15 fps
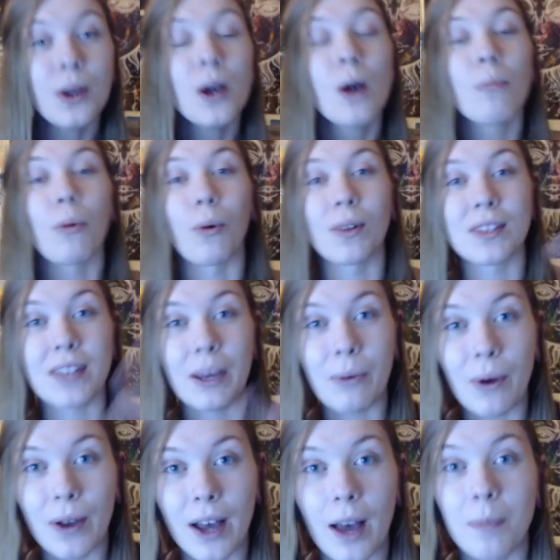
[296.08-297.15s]
but once I
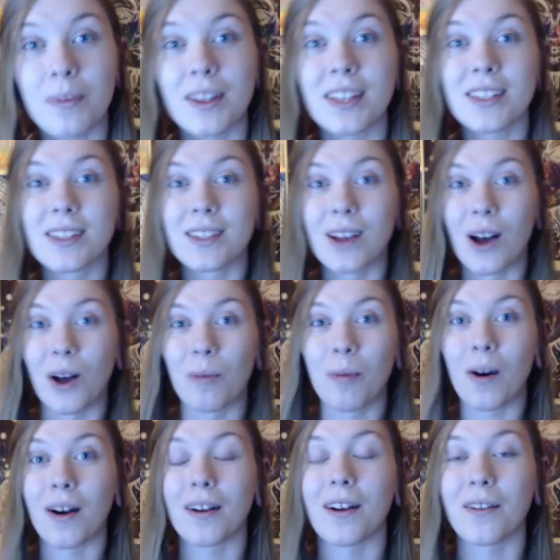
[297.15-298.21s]
woke up, this is all
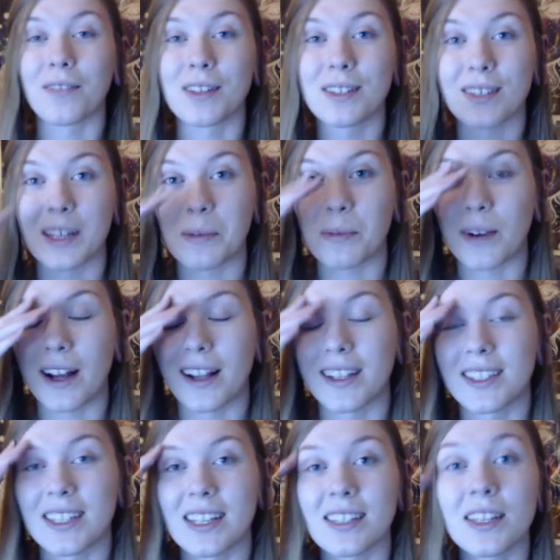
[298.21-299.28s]
part of the sleep
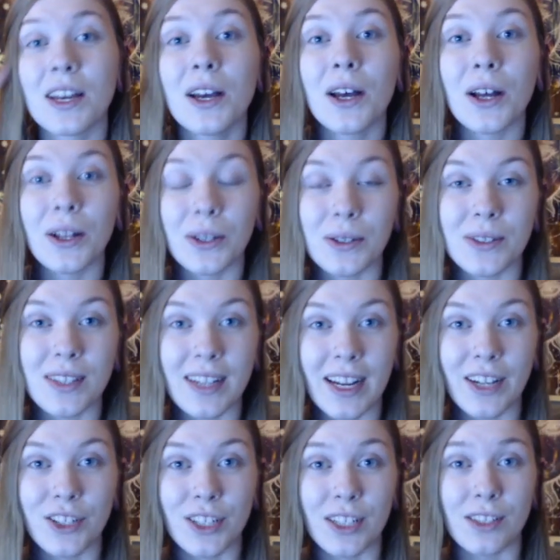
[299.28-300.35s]
paralysis
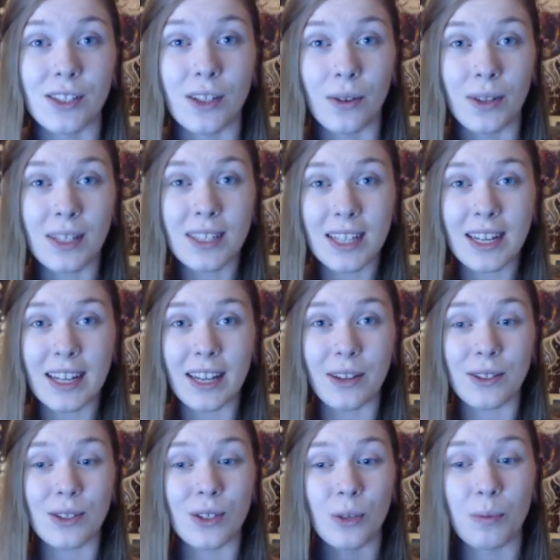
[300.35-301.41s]
hallucination. So this can
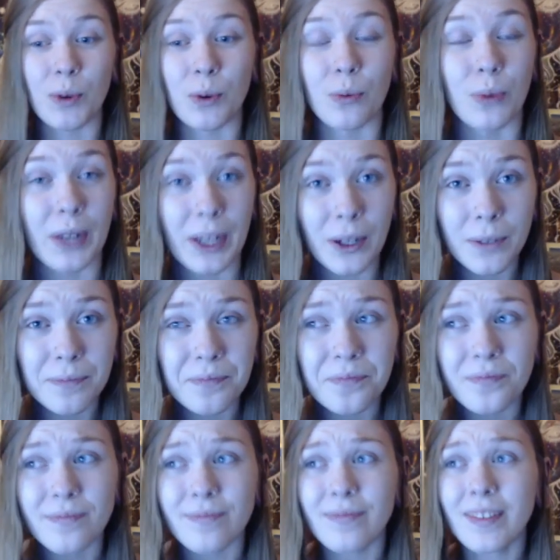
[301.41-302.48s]
get super real.
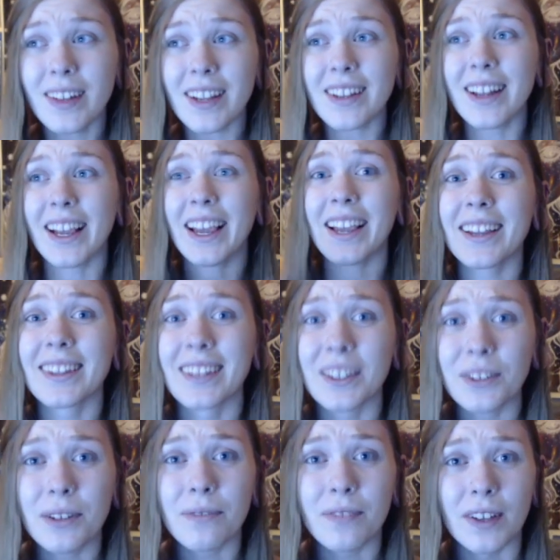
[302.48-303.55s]
Like, it
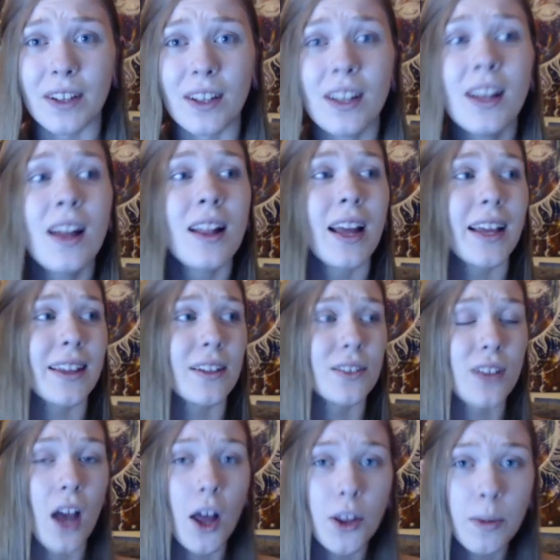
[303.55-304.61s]
literally feel like
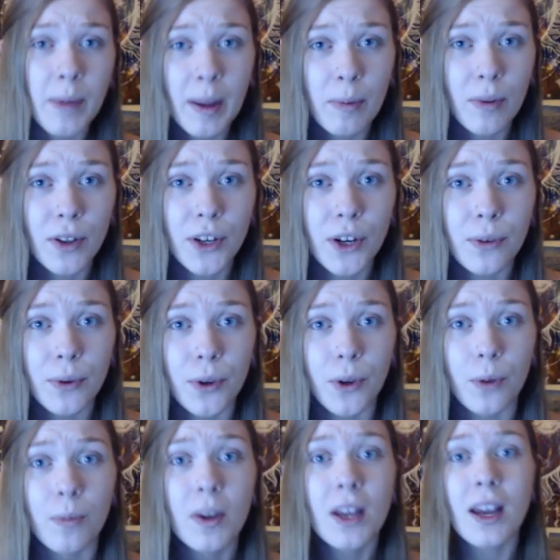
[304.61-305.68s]
there's other people in your
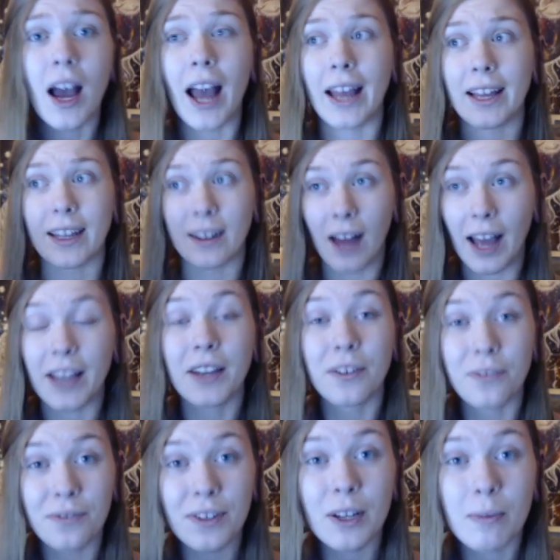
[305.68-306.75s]
room. I
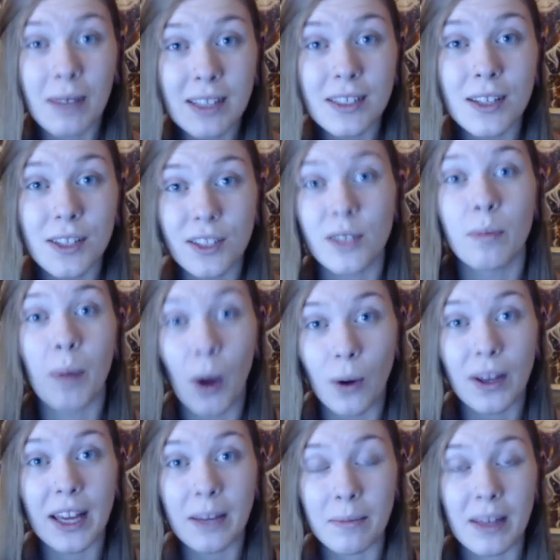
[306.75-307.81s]
could feel my sister
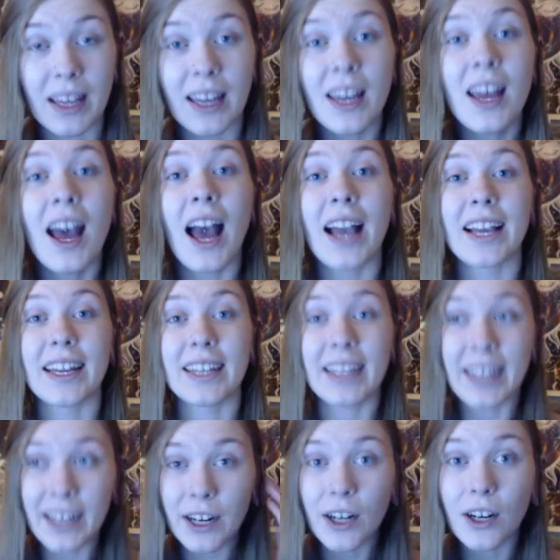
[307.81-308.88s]
poking me. I could
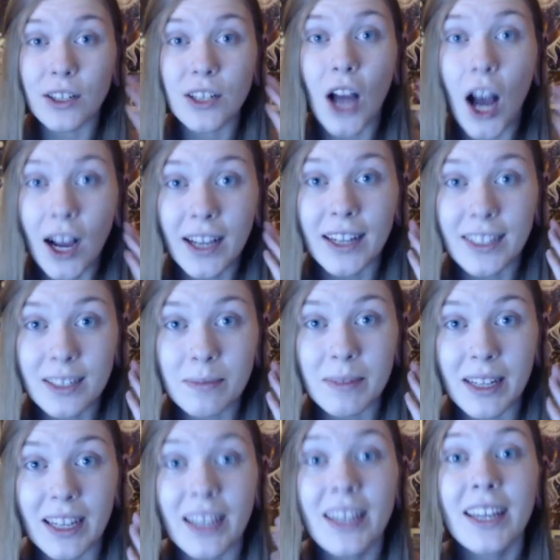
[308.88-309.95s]
hear her talking to
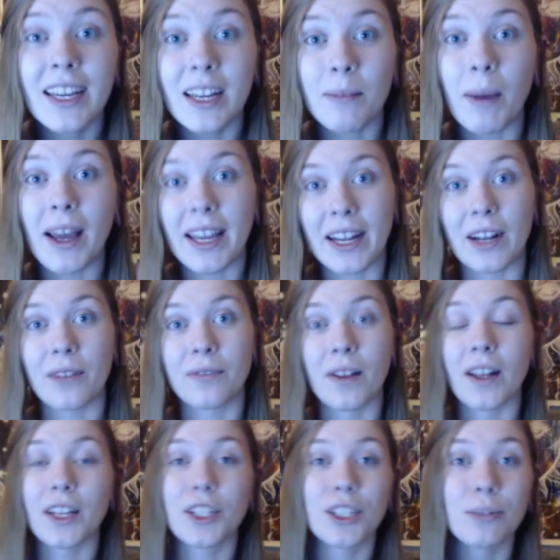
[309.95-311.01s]
me in my ear. It
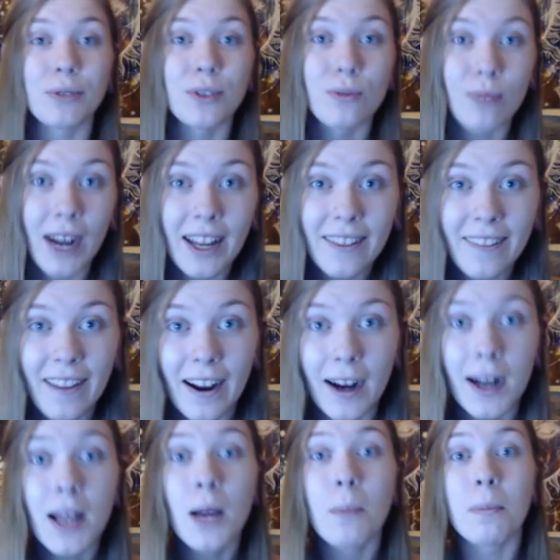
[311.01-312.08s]
felt like she was right
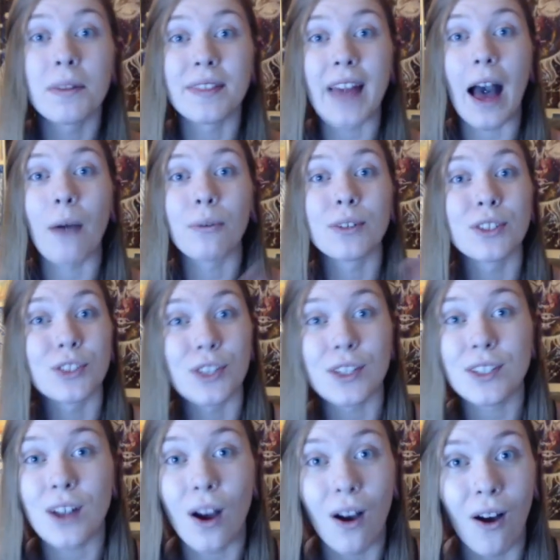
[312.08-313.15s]
there, but that was
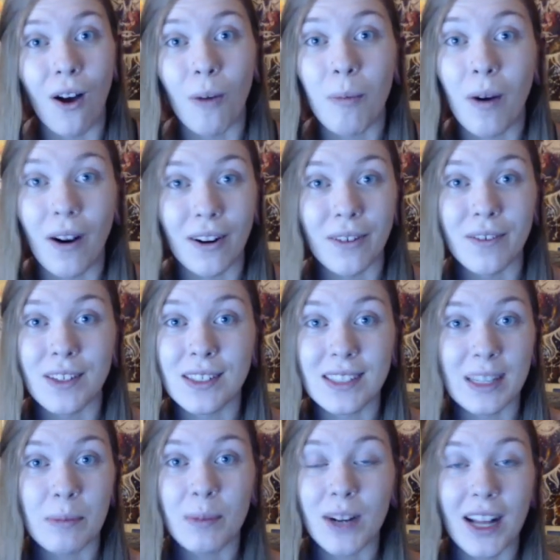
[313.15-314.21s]
just all part of the
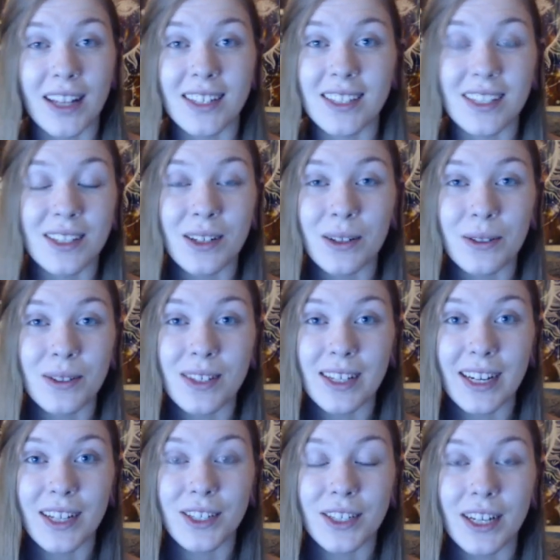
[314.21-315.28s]
sleep paralysis
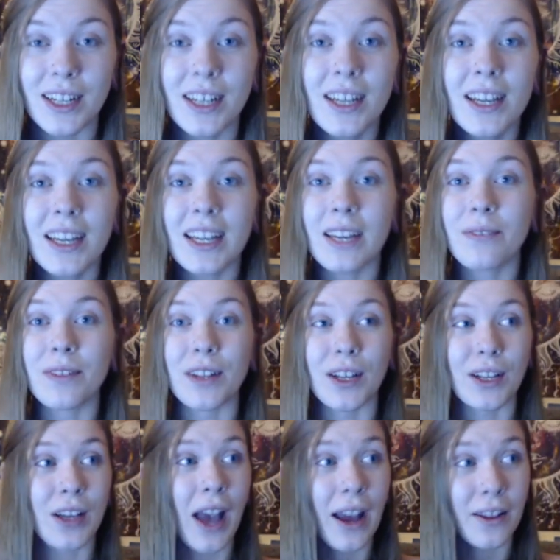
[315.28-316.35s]
hallucination. Even
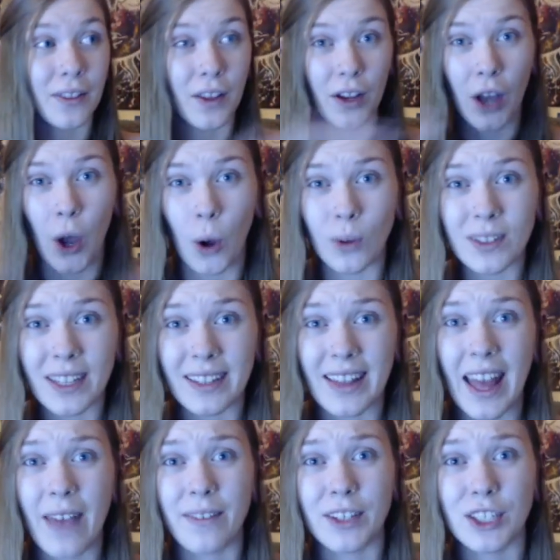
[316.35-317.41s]
the coats, like the
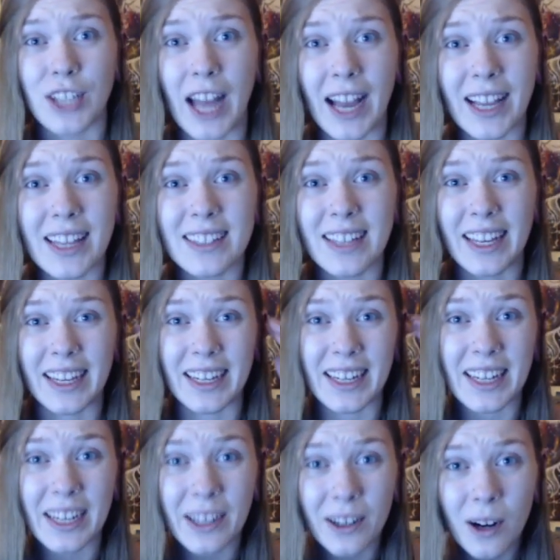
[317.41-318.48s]
heavy jackets, I could
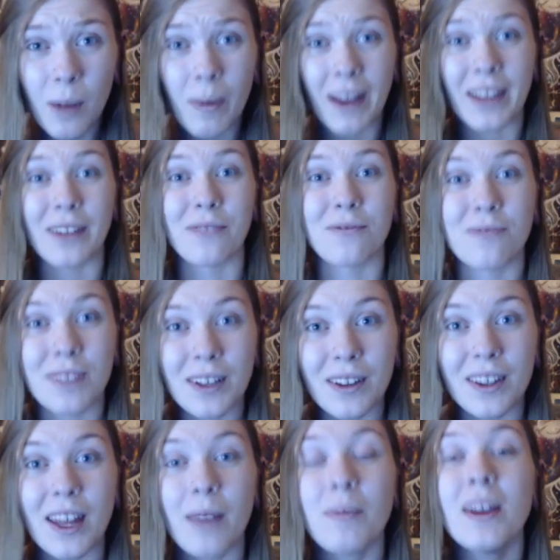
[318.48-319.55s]
hear them, I could
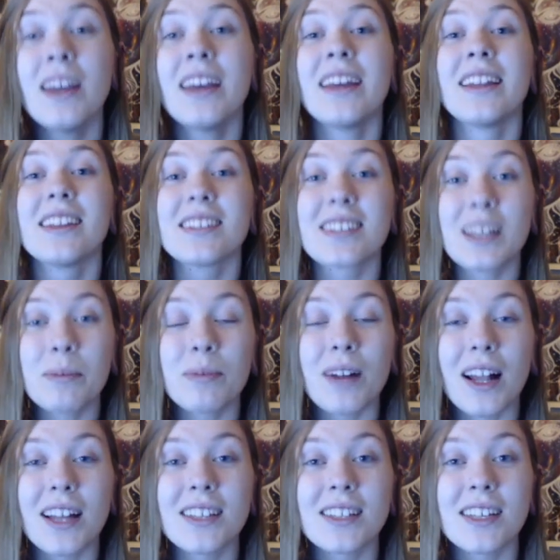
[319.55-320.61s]
feel them. The sleep
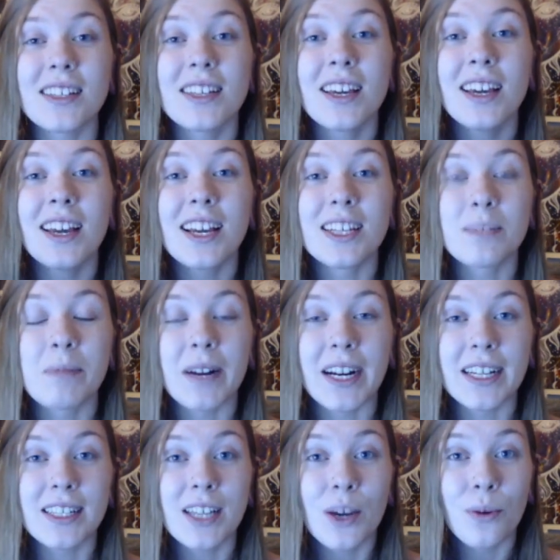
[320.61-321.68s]
paralysis
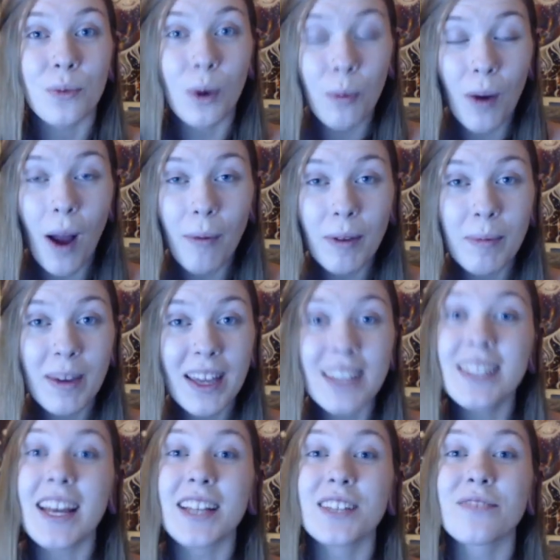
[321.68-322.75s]
experience will probably be
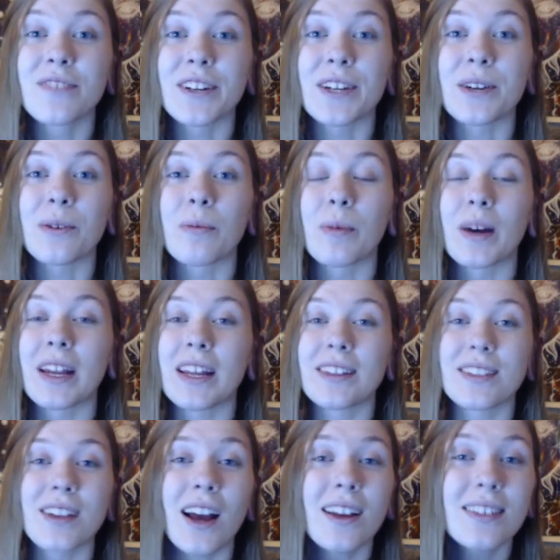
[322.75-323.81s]
intense for you, but
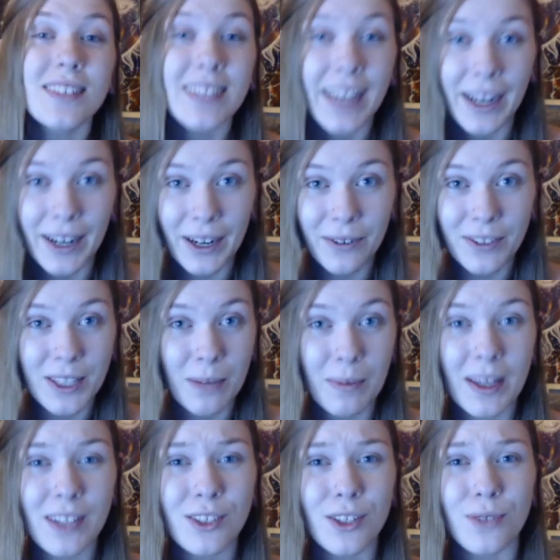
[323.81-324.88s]
it's not scary. To
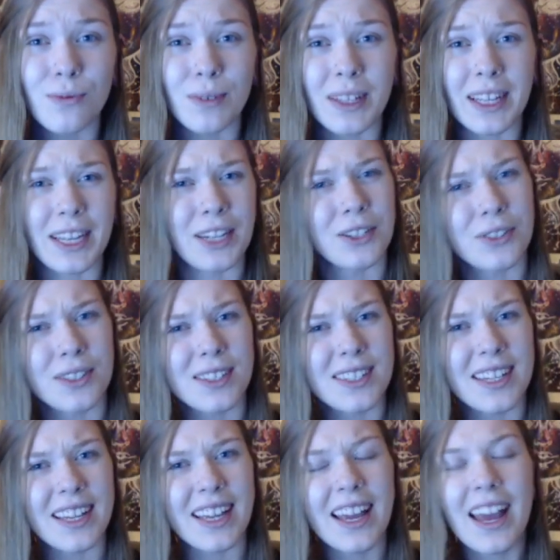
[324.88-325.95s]
me, it's just really interesting